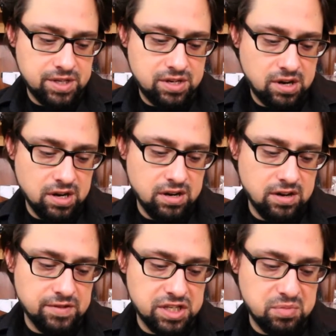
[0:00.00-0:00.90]
the target
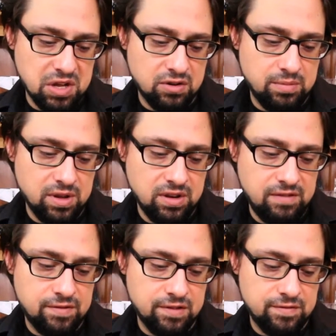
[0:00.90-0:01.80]
of a spell or ability
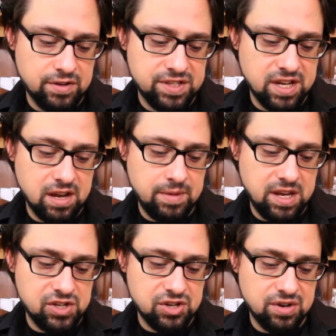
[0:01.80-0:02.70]
for the first time
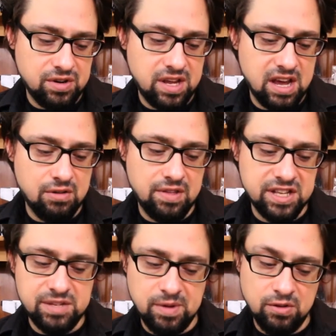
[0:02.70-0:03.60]
each turn, counter
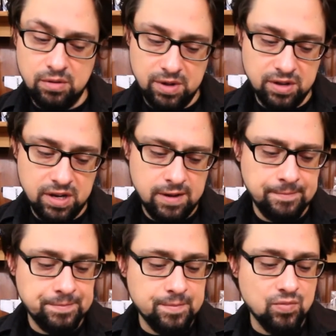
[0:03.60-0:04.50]
that spell or ability.
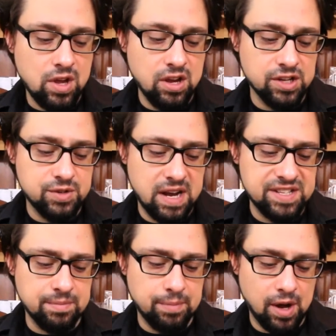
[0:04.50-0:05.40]
He also
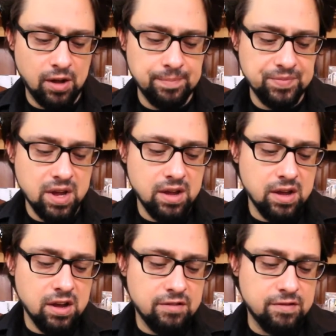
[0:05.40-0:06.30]
has Embalm
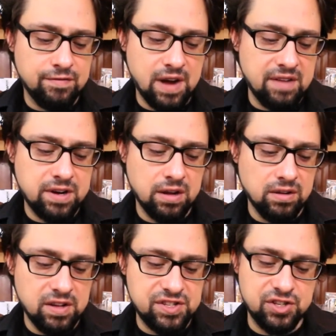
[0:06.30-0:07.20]
for 5
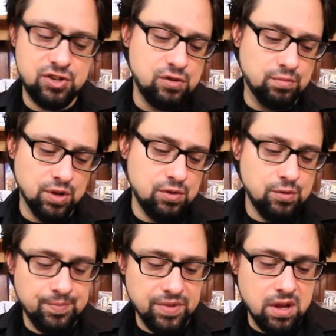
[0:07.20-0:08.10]
colorless and 2
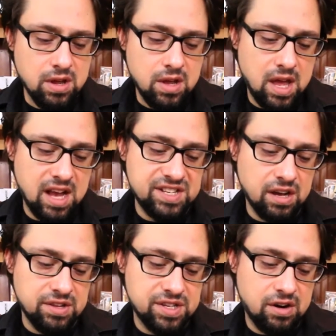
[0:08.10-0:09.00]
blue.
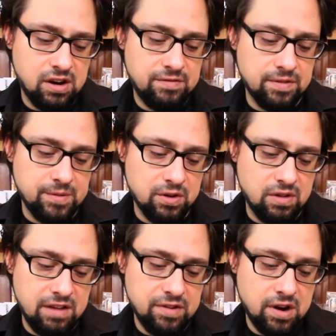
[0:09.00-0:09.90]
Exile this card from your
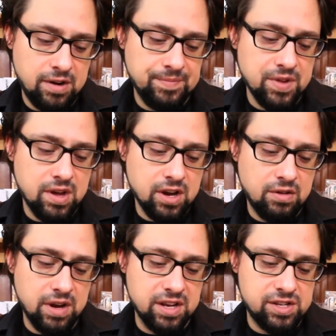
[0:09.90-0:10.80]
graveyard.
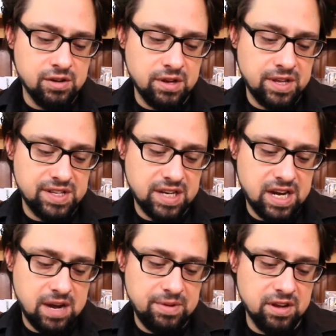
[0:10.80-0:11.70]
Create a token that's a
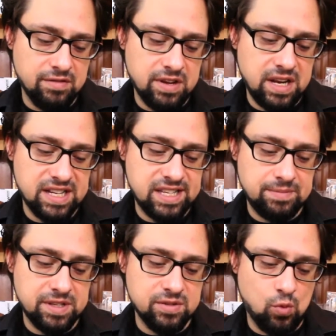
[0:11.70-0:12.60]
copy of it,
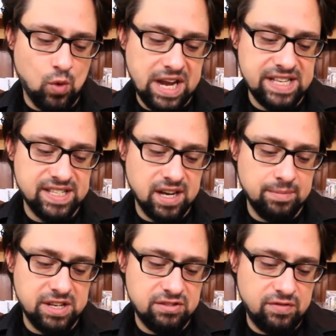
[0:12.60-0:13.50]
except it's a white
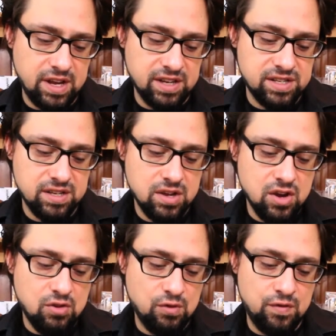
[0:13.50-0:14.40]
zombie Sphinx
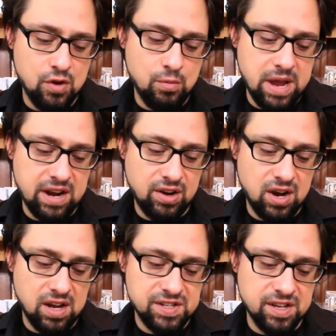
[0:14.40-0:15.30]
with no mana
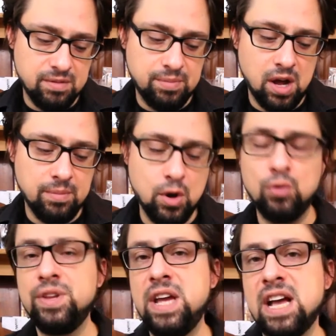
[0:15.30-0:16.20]
cost. Embalm
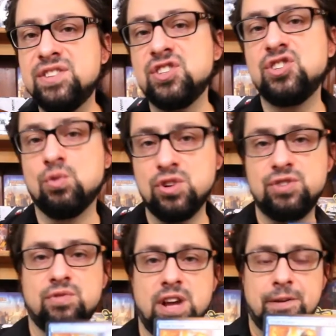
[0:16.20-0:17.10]
only as a
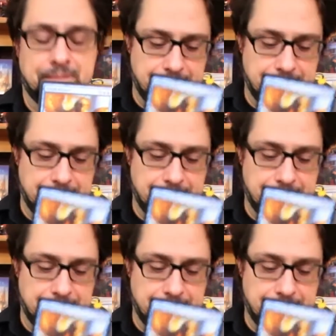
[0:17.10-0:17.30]
sorcery.